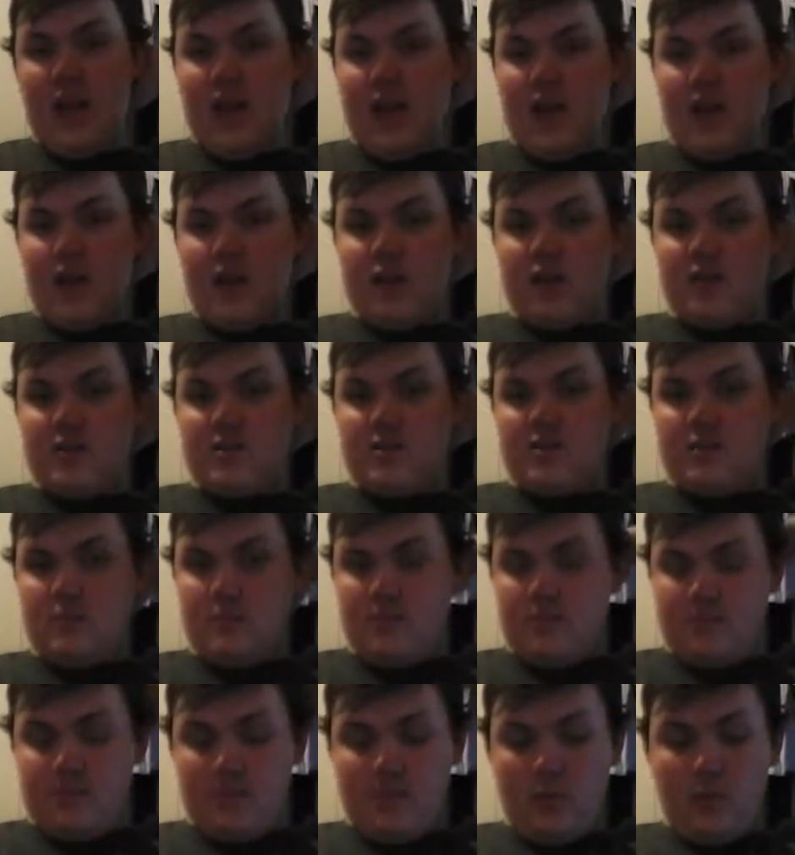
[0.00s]
and
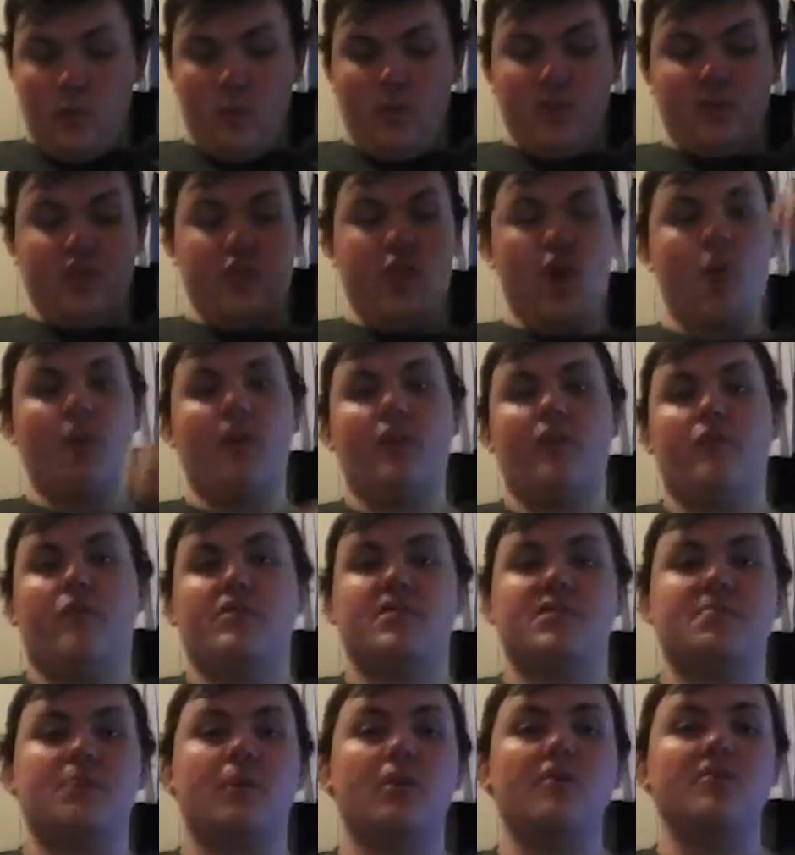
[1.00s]
with no other
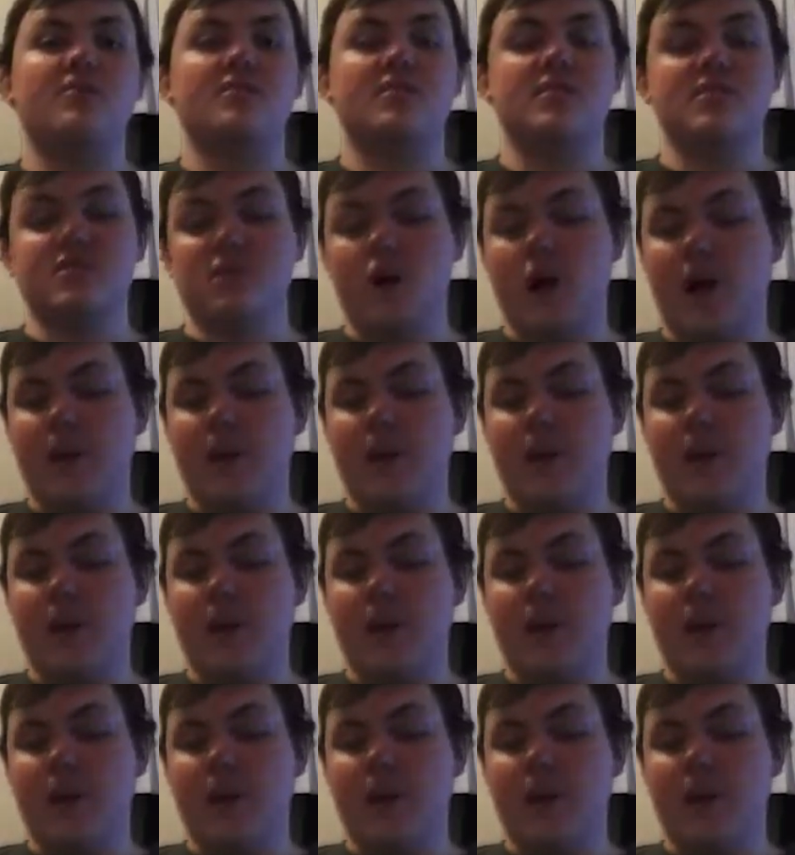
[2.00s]
responses,